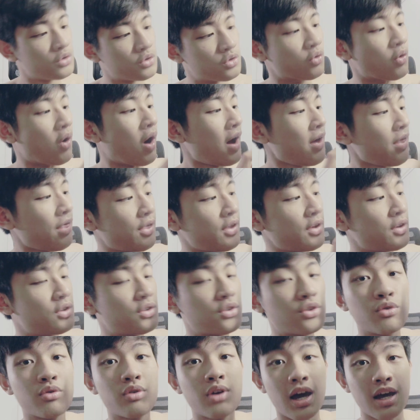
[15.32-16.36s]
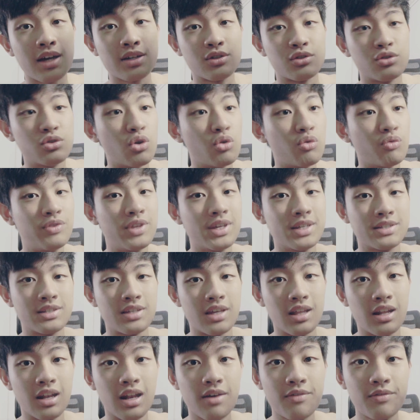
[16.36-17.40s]
So I think you guys know
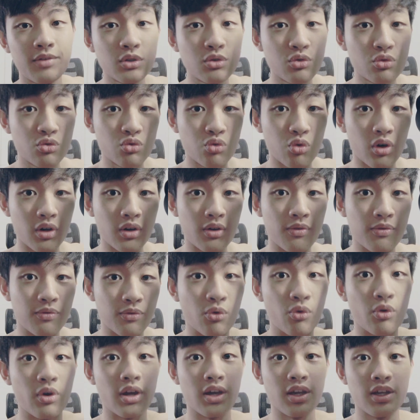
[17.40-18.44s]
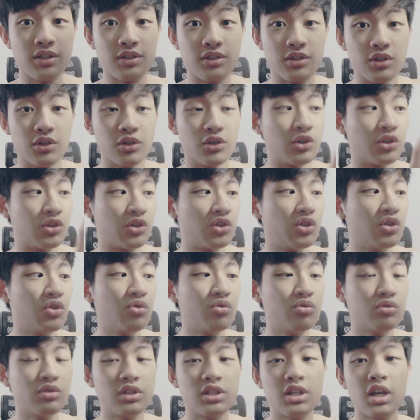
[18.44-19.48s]
this 11-24 is a
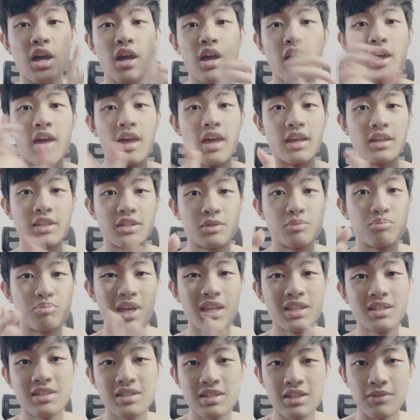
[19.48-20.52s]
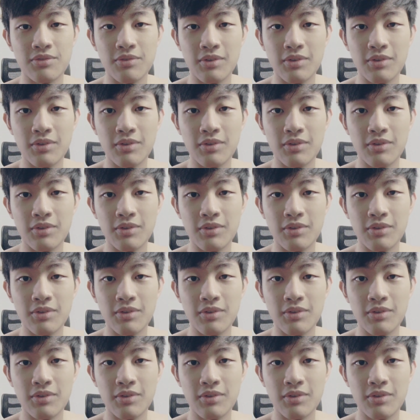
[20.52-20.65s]
huge expensive